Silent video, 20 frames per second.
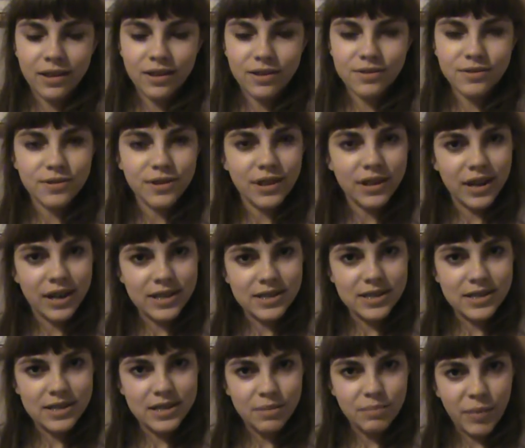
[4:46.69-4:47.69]
it was really
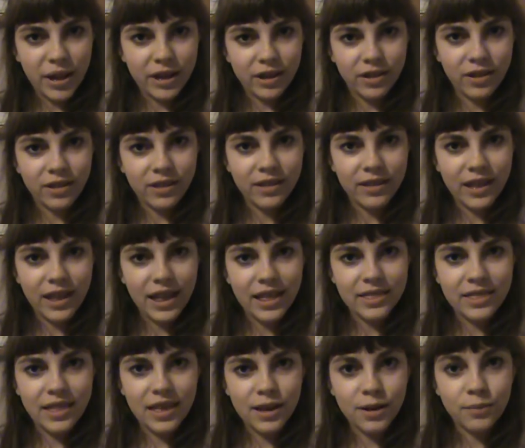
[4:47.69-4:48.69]
nice to see Michael.
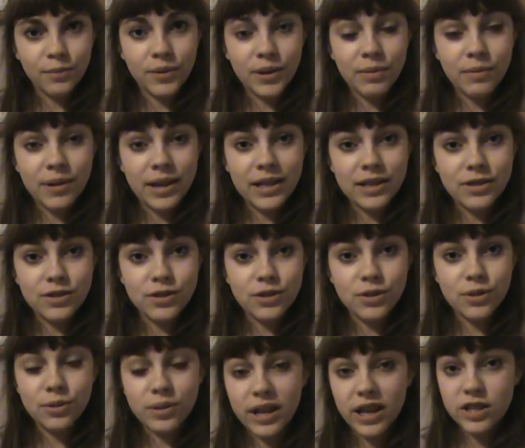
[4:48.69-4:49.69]
And then we went
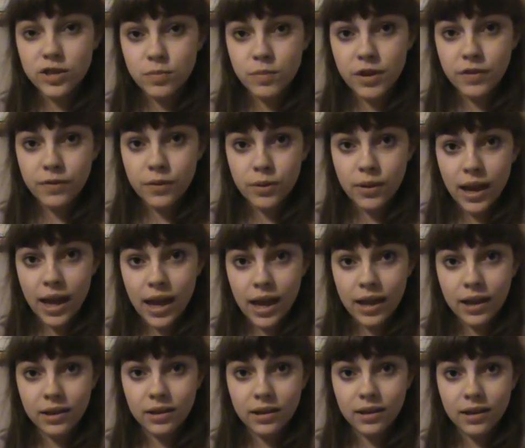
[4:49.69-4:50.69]
to Catch Me If You
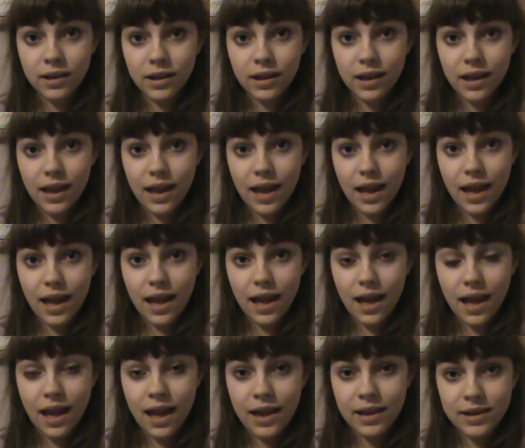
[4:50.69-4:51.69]
Can,
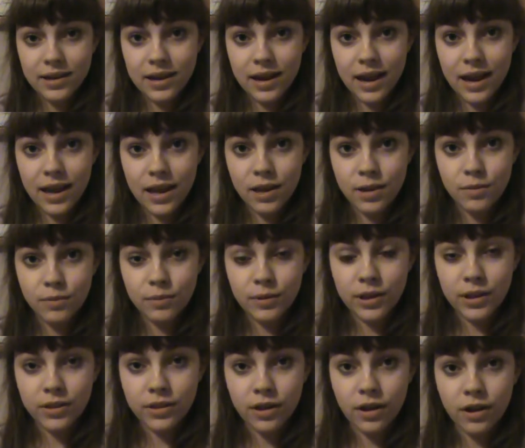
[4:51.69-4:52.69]
at night
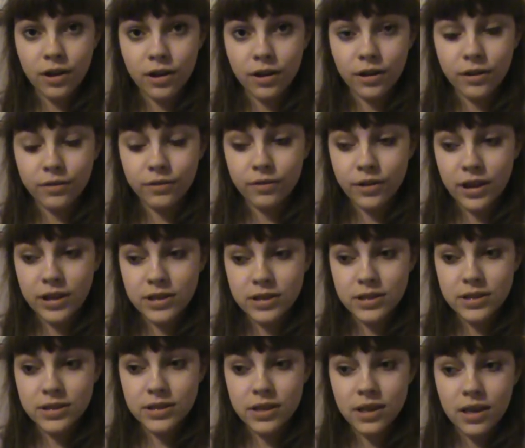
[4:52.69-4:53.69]
with our
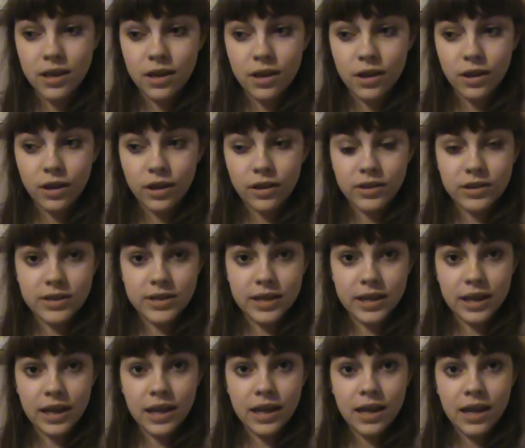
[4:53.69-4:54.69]
friends in the
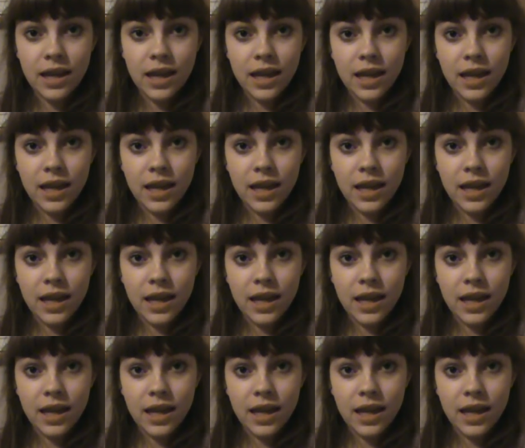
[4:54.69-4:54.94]
city.